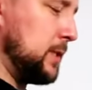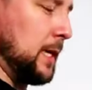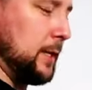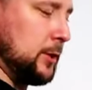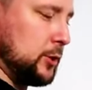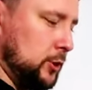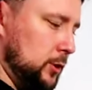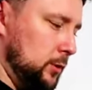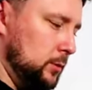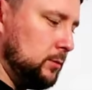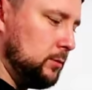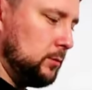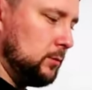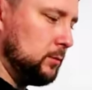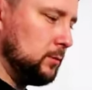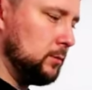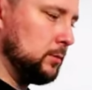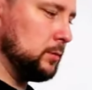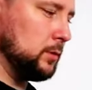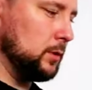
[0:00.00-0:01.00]
section
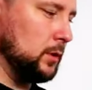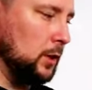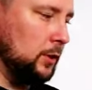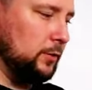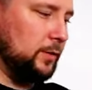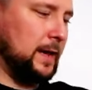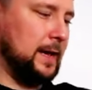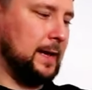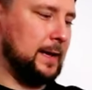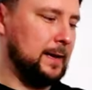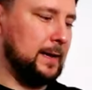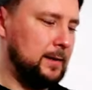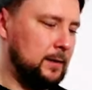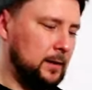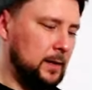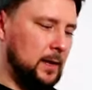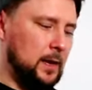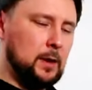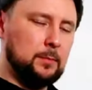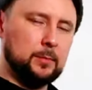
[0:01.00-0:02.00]
of hair
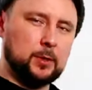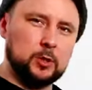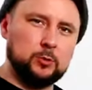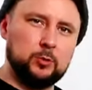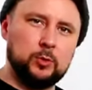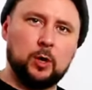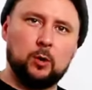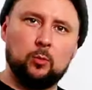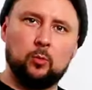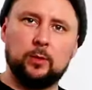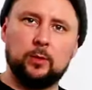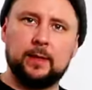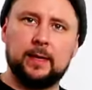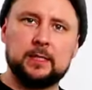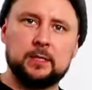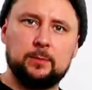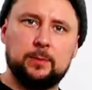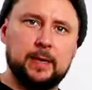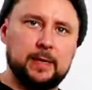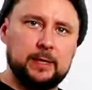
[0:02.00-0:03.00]
because we don't want there
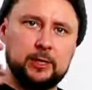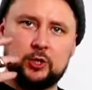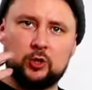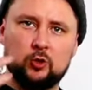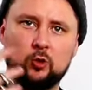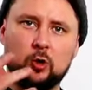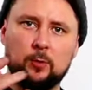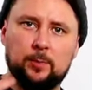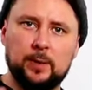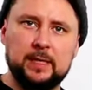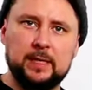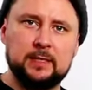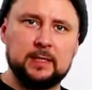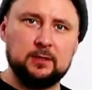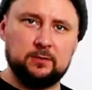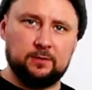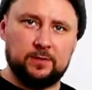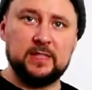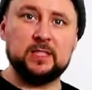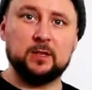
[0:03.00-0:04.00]
to be any shorter
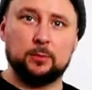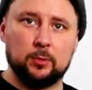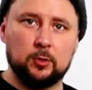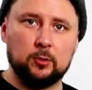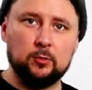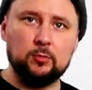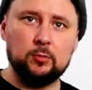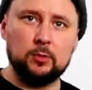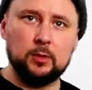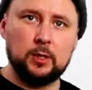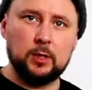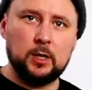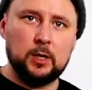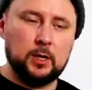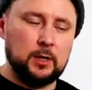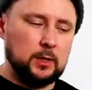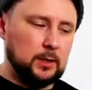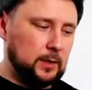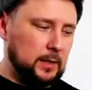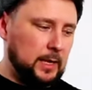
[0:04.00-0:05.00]
pieces visible
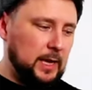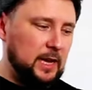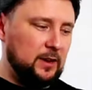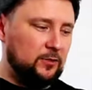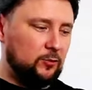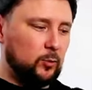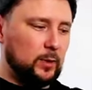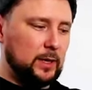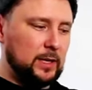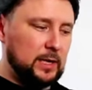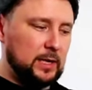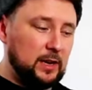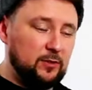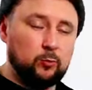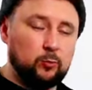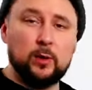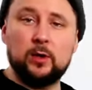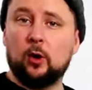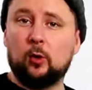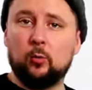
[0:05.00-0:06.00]
if
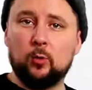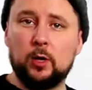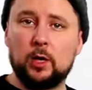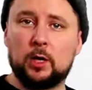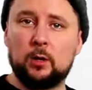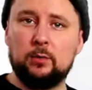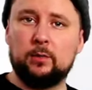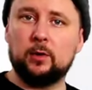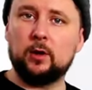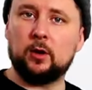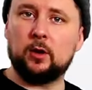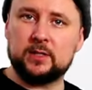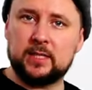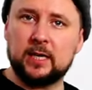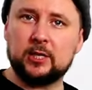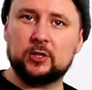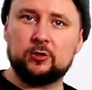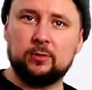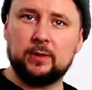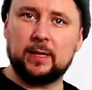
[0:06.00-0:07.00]
we're not working with a lot of
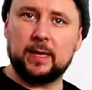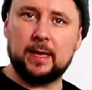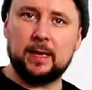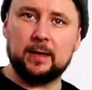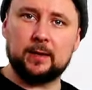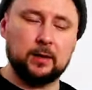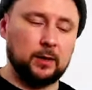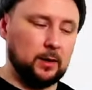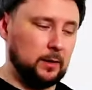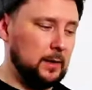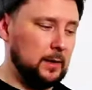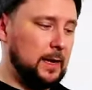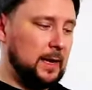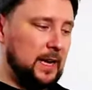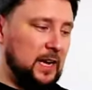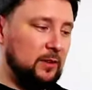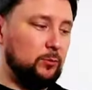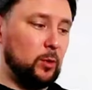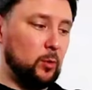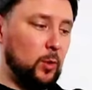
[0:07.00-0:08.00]
texture in the haircut.
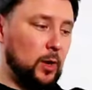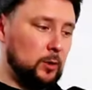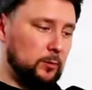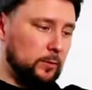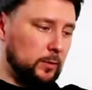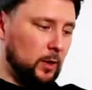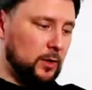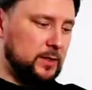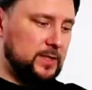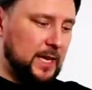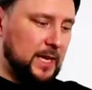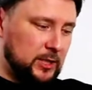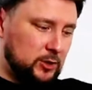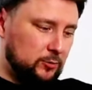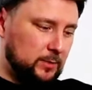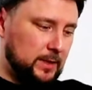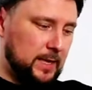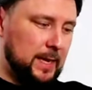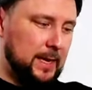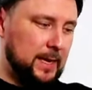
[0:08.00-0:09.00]
If we work with a lot of
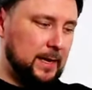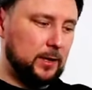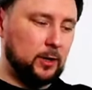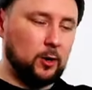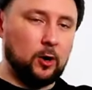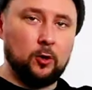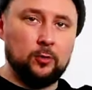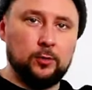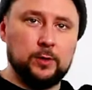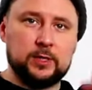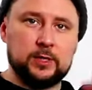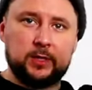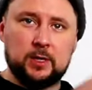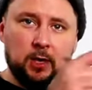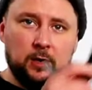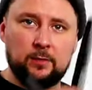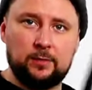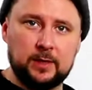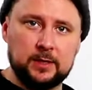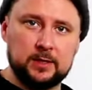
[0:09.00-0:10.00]
texture in the haircut on the
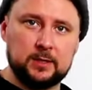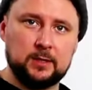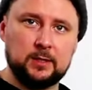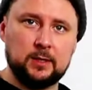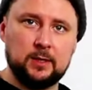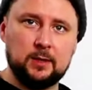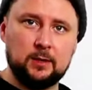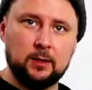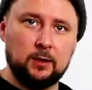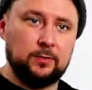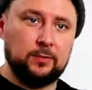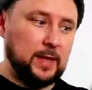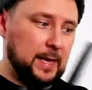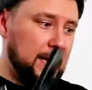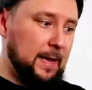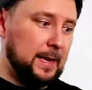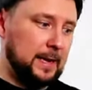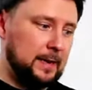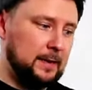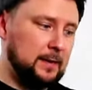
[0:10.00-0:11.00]
surface of the
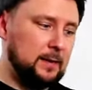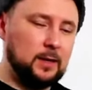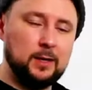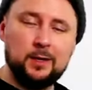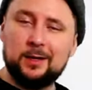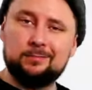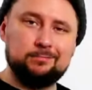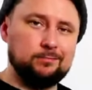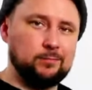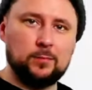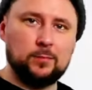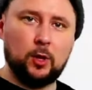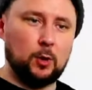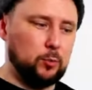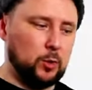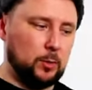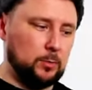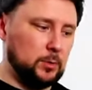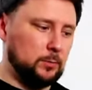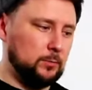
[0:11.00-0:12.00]
hair, no
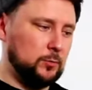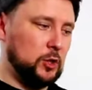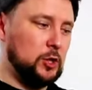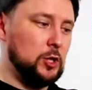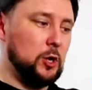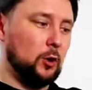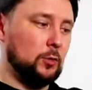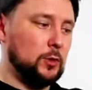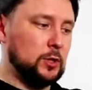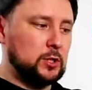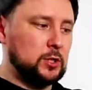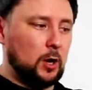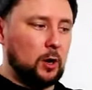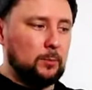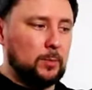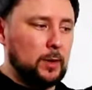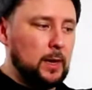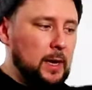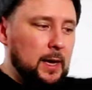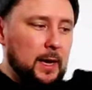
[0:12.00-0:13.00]
problem. You can go on the
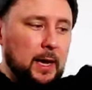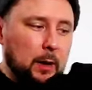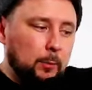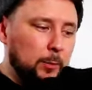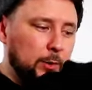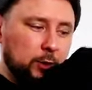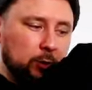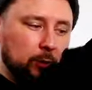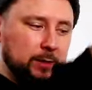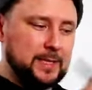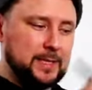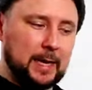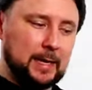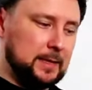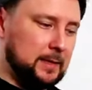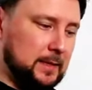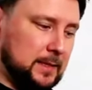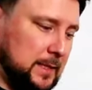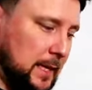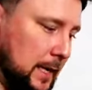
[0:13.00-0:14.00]
top and we can do
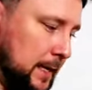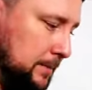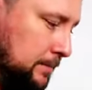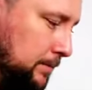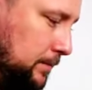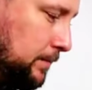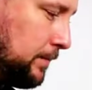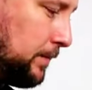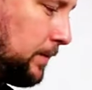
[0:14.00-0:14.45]
exactly the same.